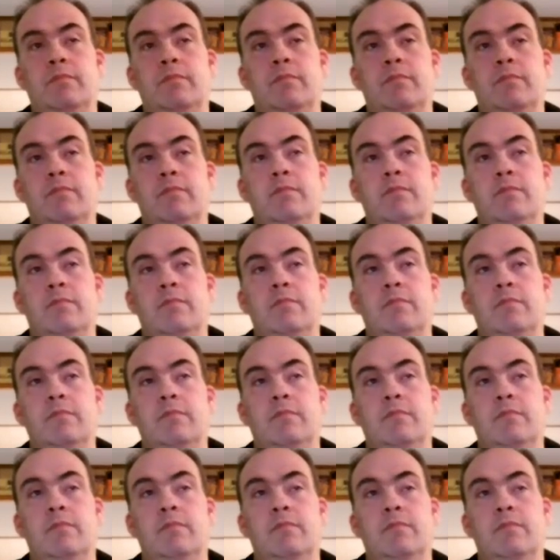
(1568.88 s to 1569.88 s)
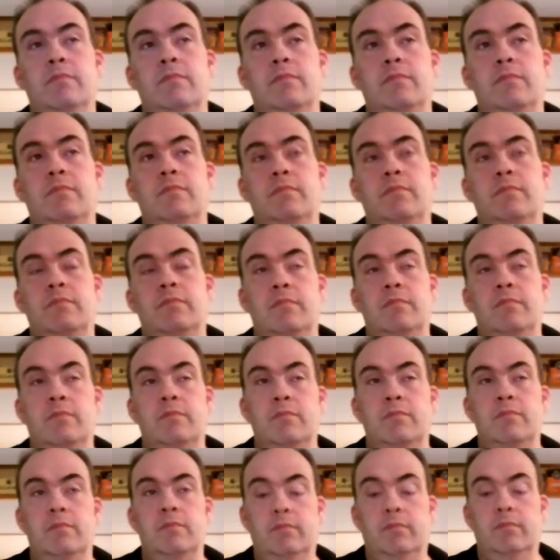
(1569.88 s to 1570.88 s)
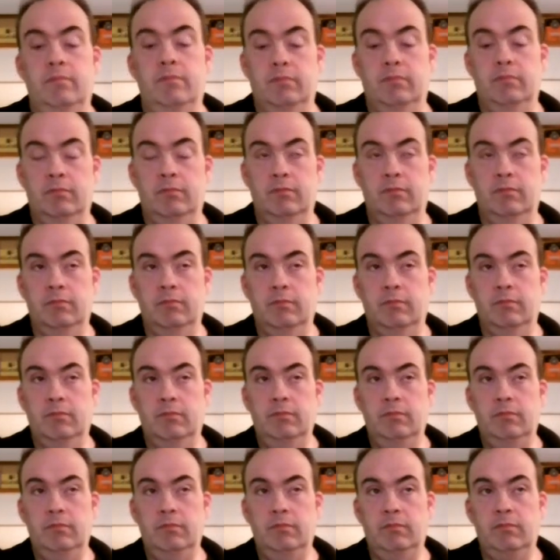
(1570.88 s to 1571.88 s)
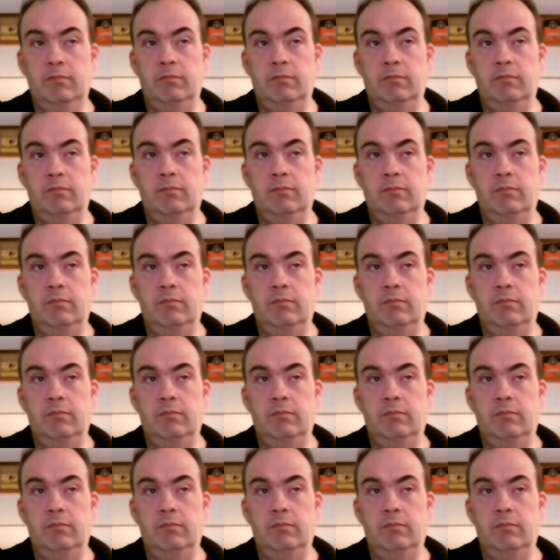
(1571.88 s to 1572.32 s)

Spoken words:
(not speaking)